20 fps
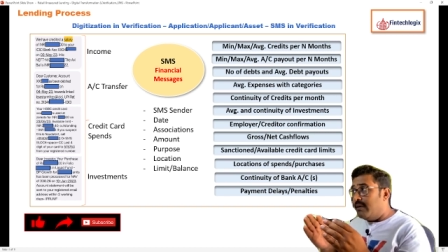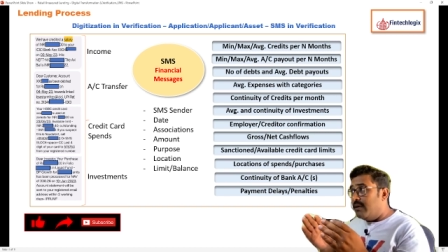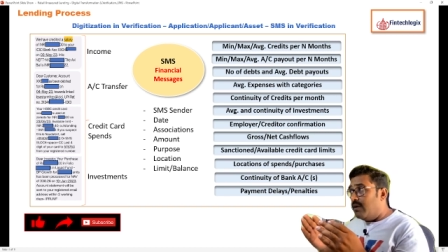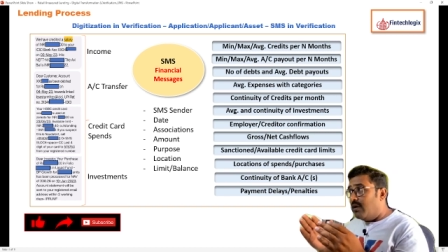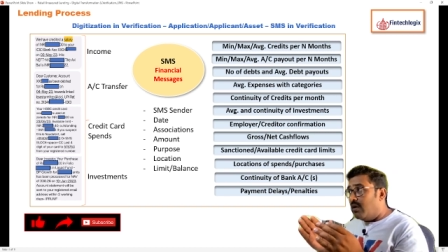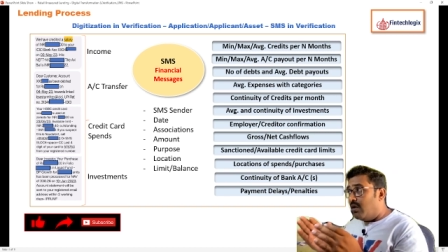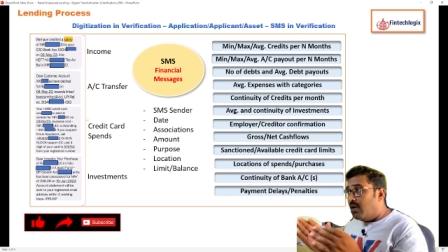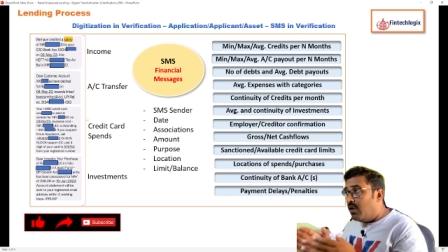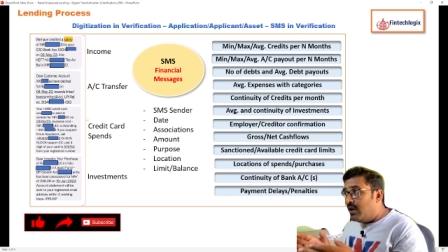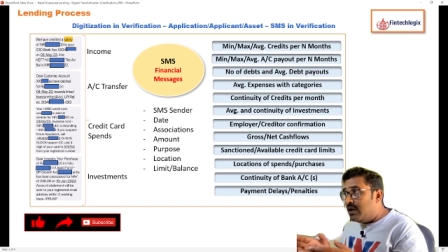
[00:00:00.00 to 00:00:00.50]

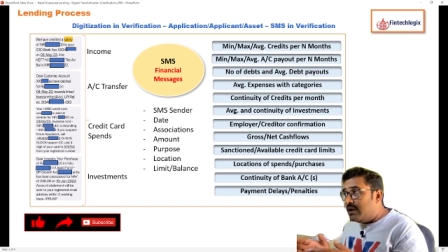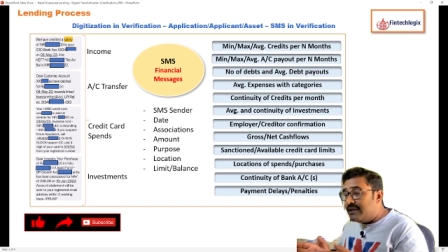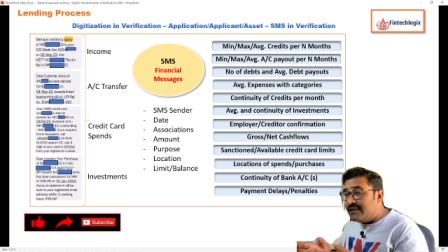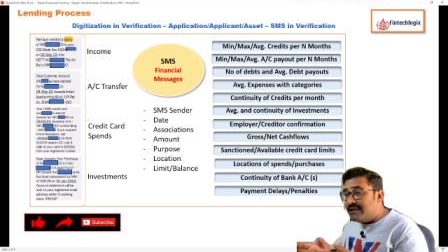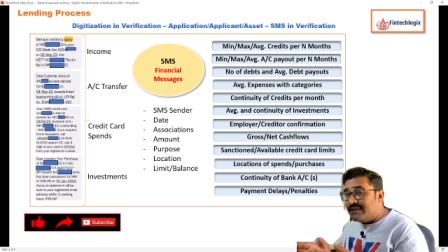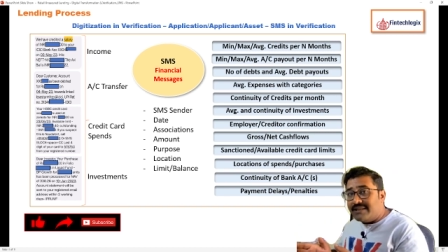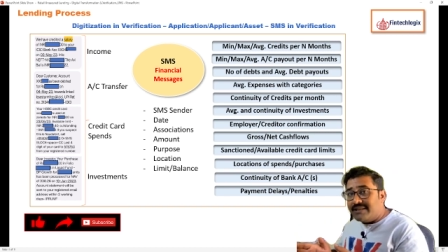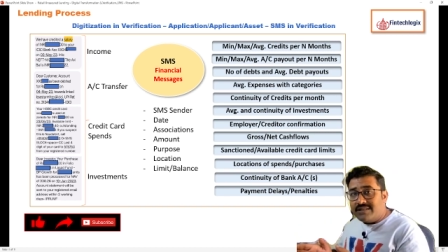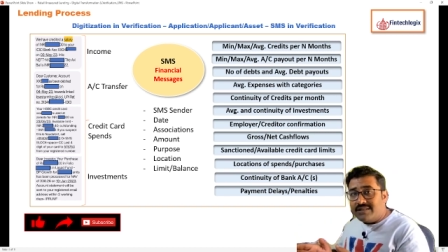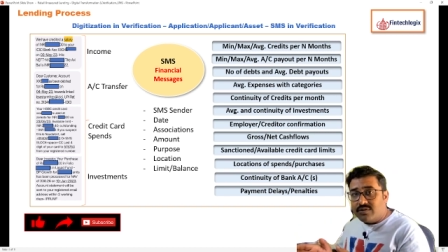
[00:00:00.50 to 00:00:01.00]
all
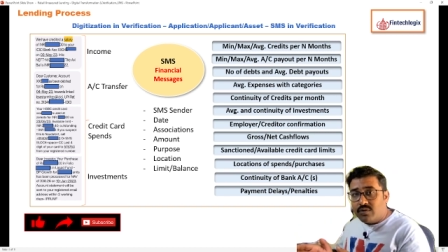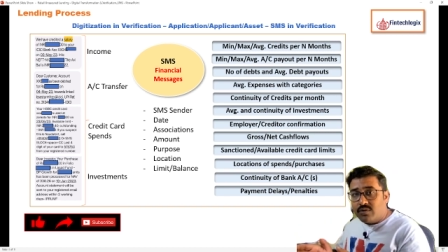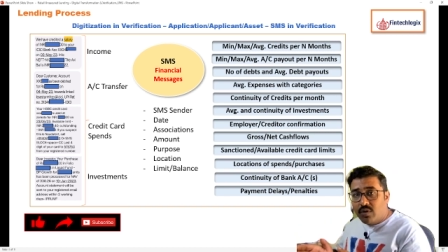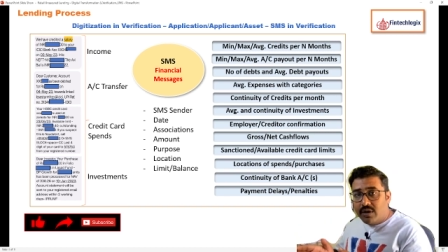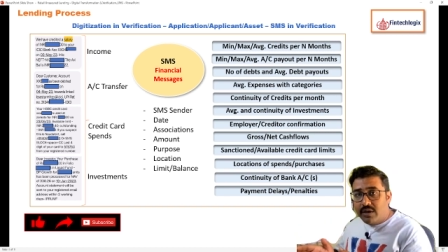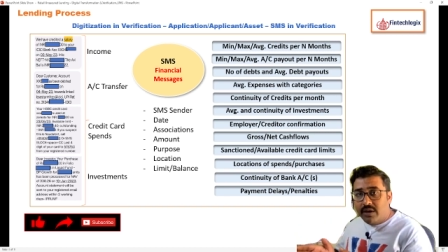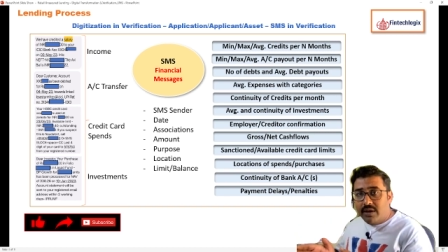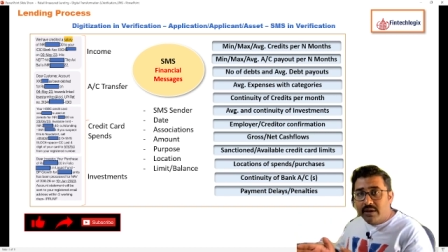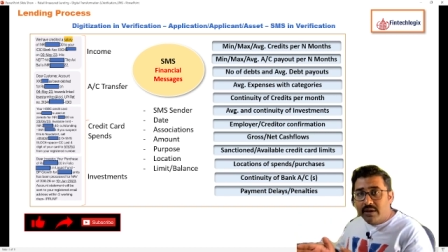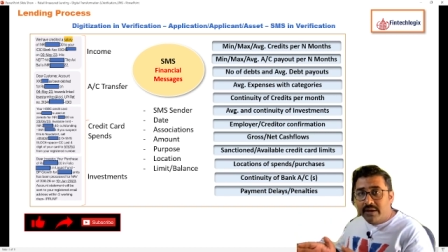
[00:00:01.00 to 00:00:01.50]
this is
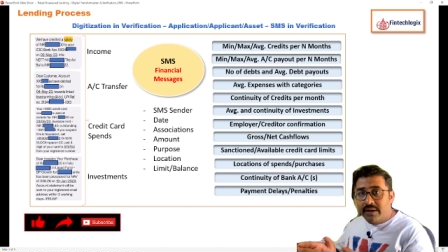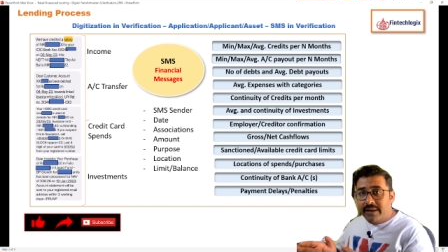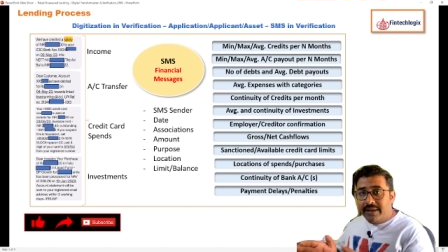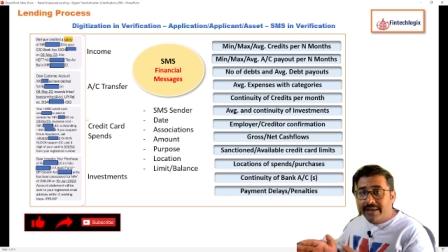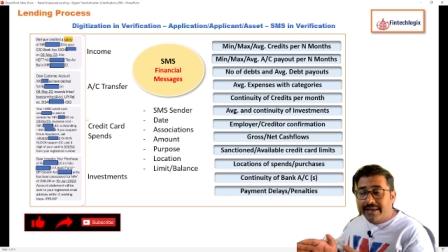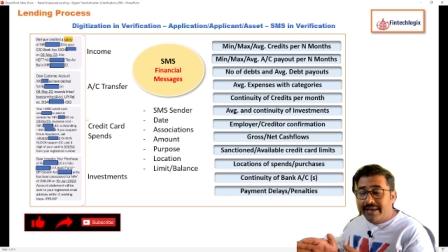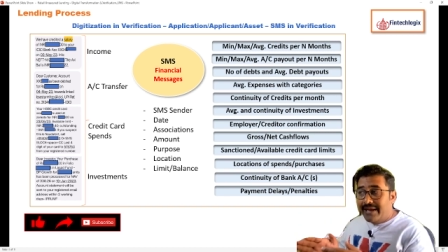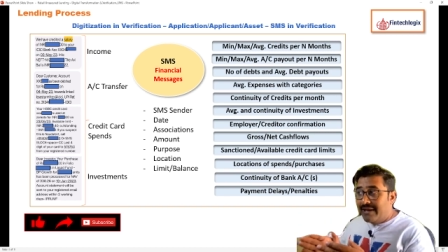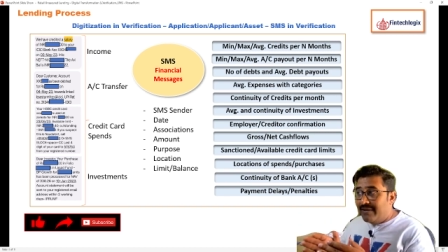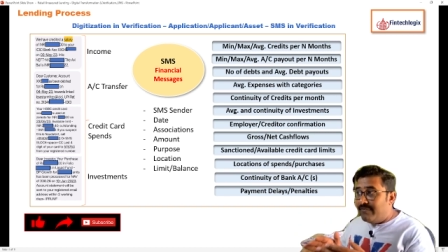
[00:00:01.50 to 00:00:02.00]
good
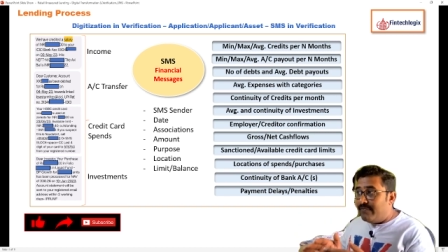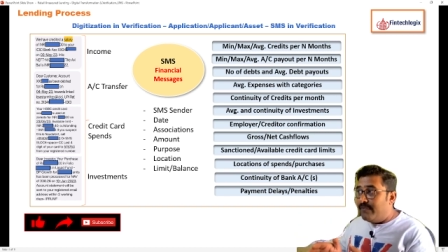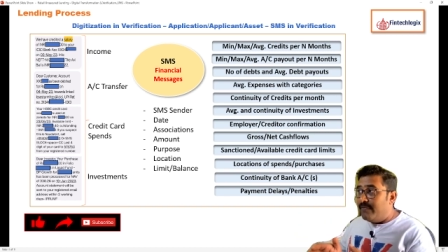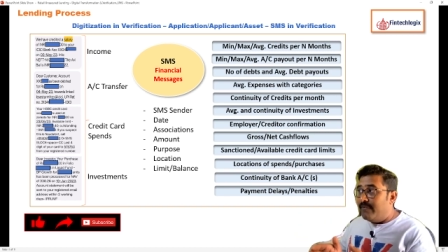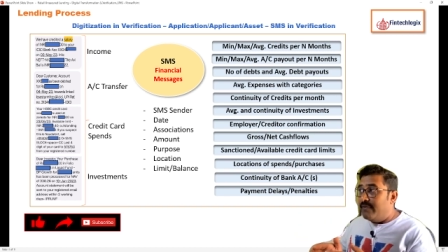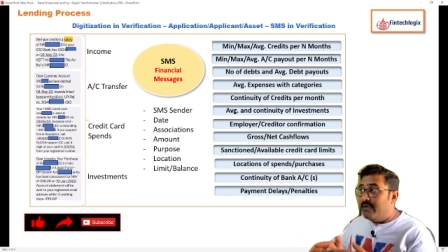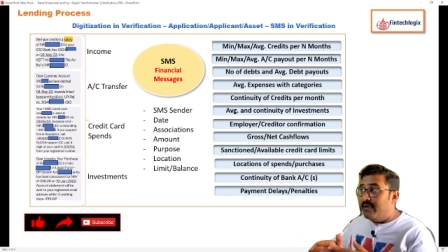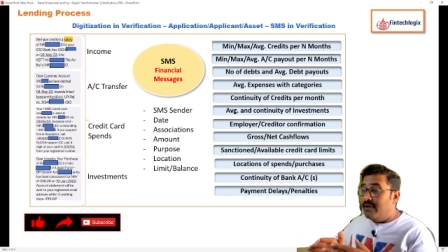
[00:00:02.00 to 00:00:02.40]
if